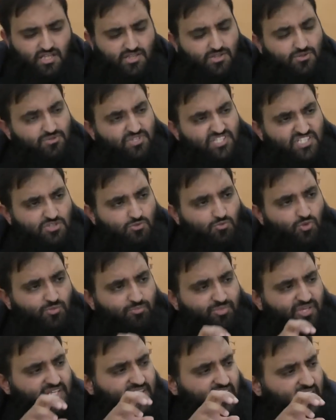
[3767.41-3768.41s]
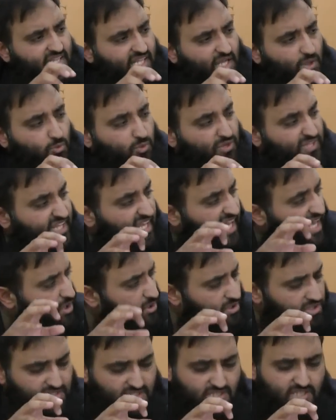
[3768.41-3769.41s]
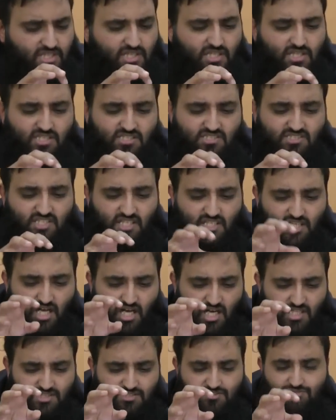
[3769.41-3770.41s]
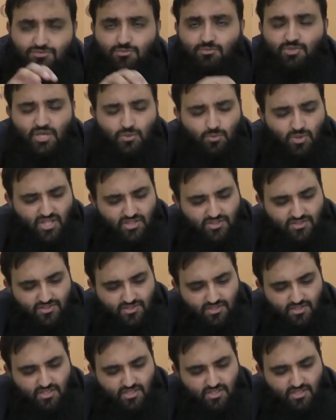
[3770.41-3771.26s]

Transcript: The reason will be that they withheld zakat from their wealth.